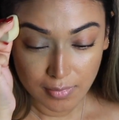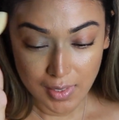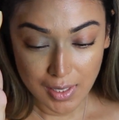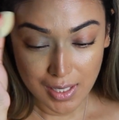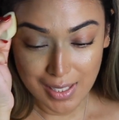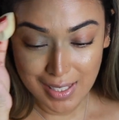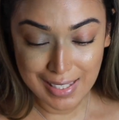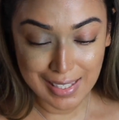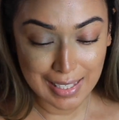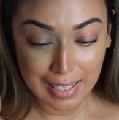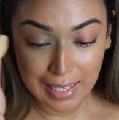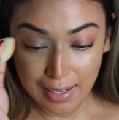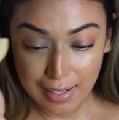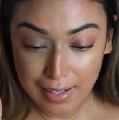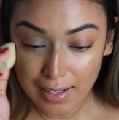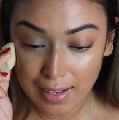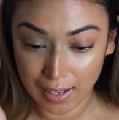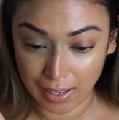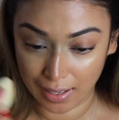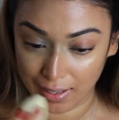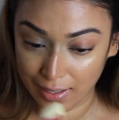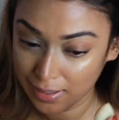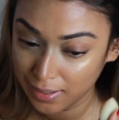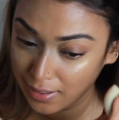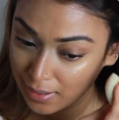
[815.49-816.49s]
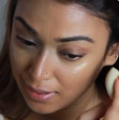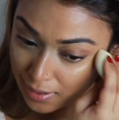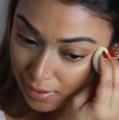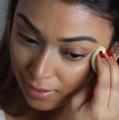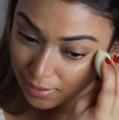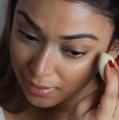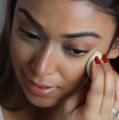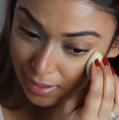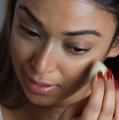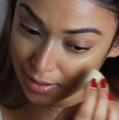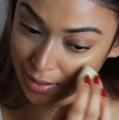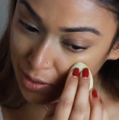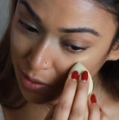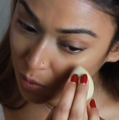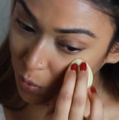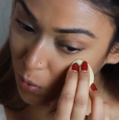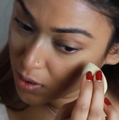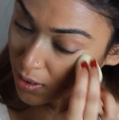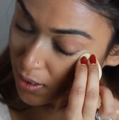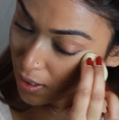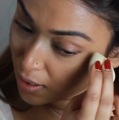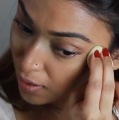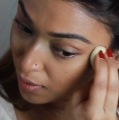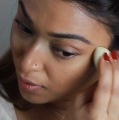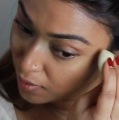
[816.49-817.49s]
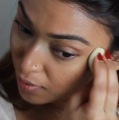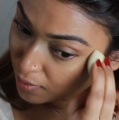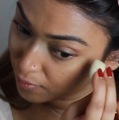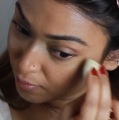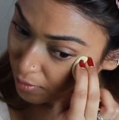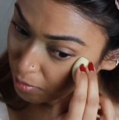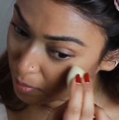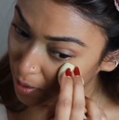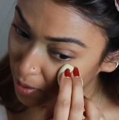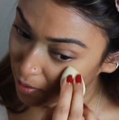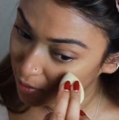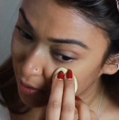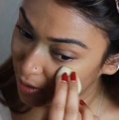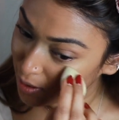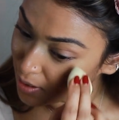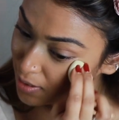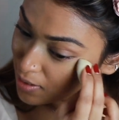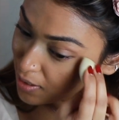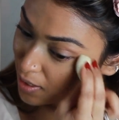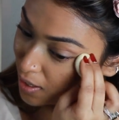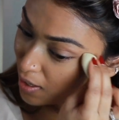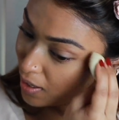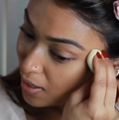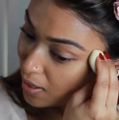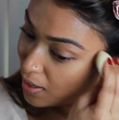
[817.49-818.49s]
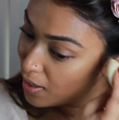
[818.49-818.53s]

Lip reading: skin-like. That is what I love about this.